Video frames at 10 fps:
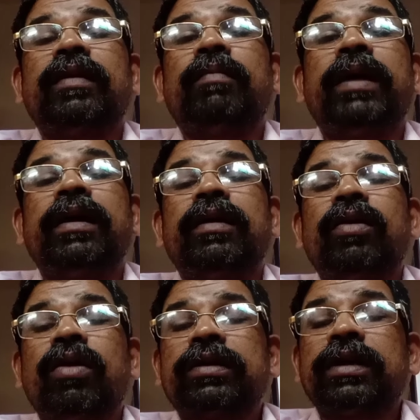by
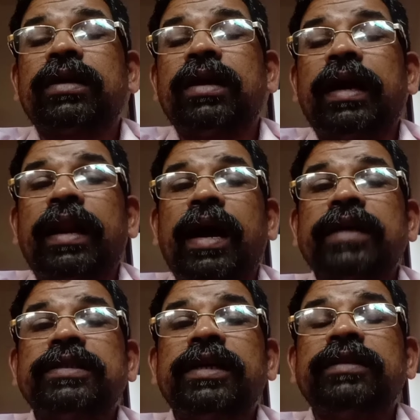Dr.
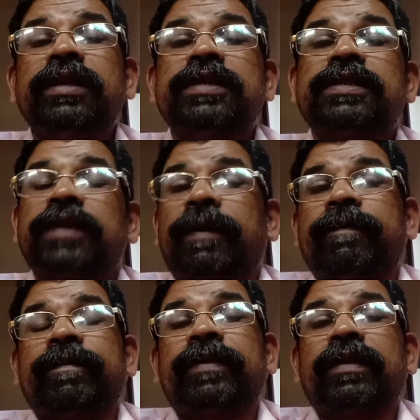Rajendra Singh.
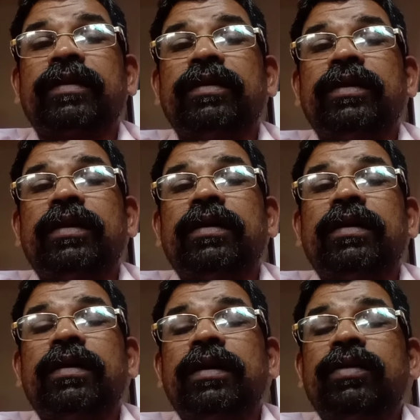
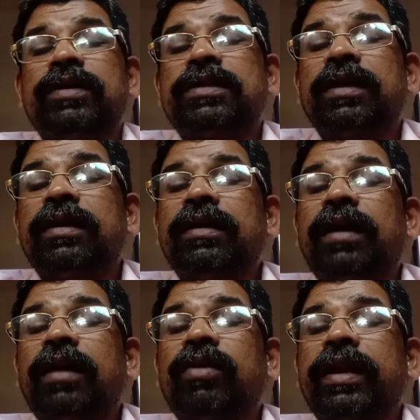It was
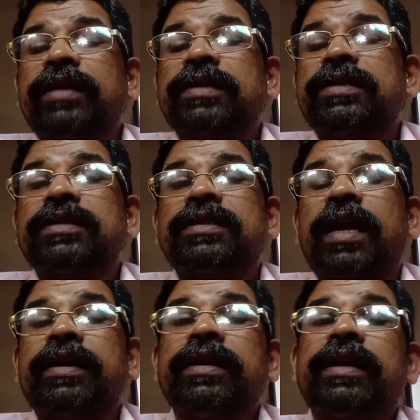an organization
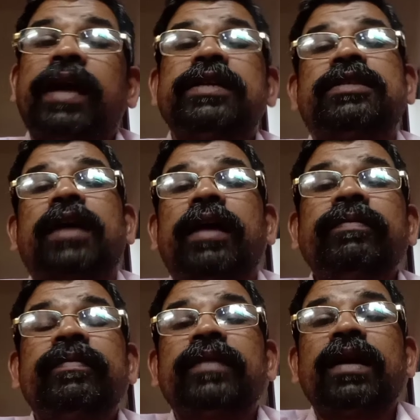started in
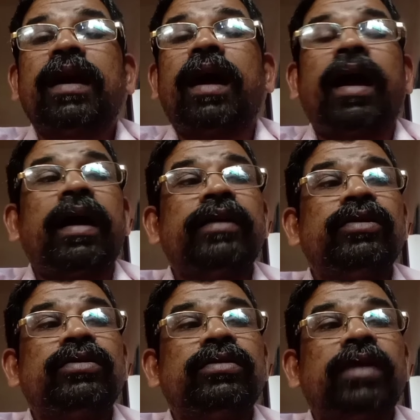Rajasthan,
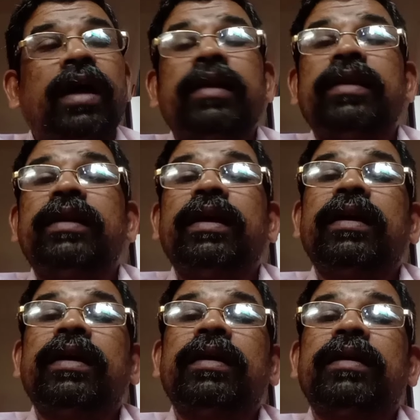and
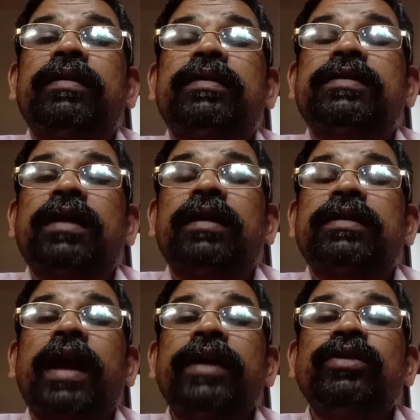they
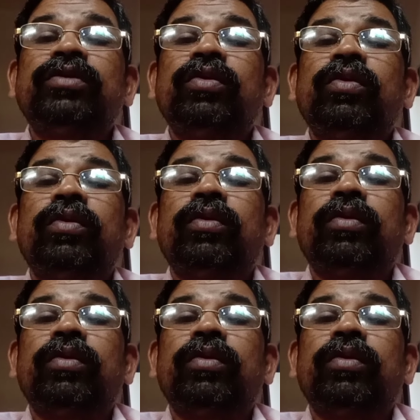tried to